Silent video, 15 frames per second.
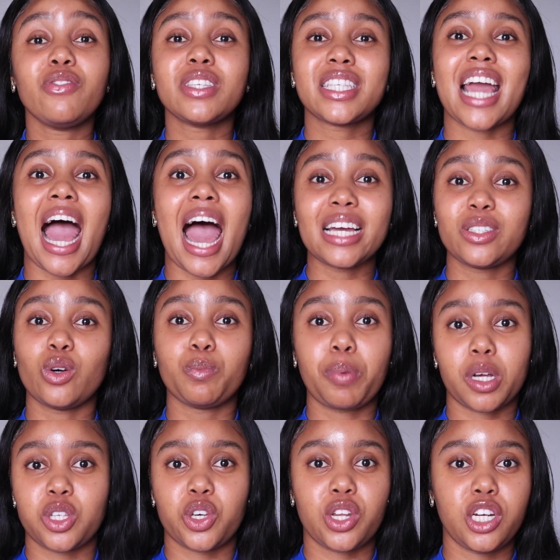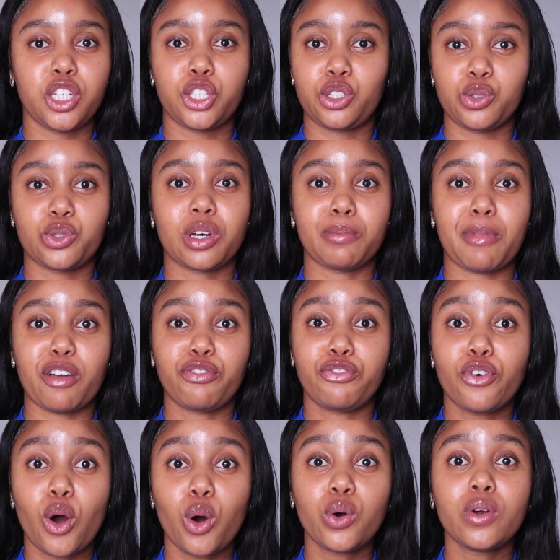obviously, I don't particularly shoot on my
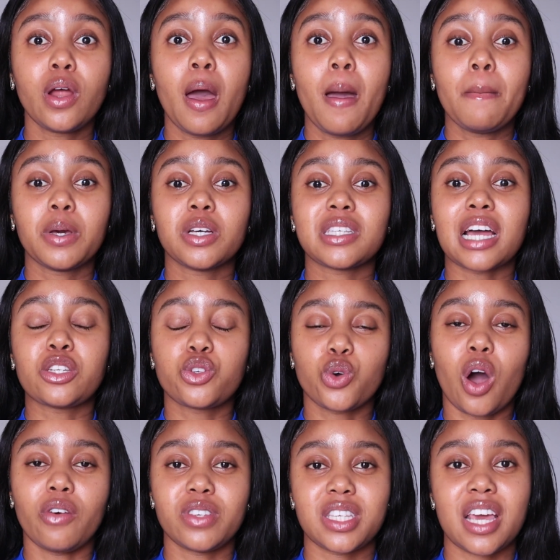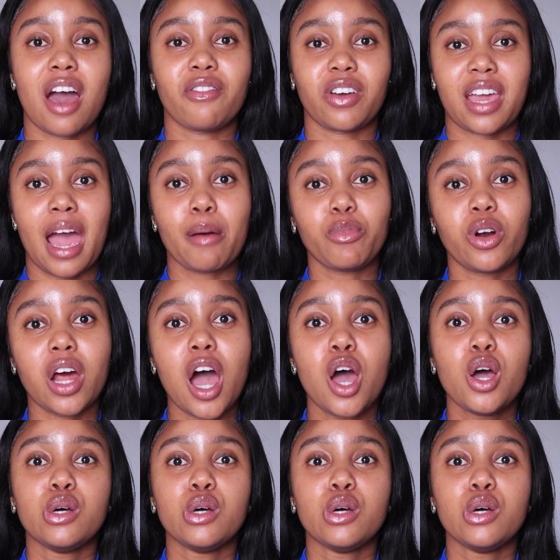phone because I do obviously have a camera.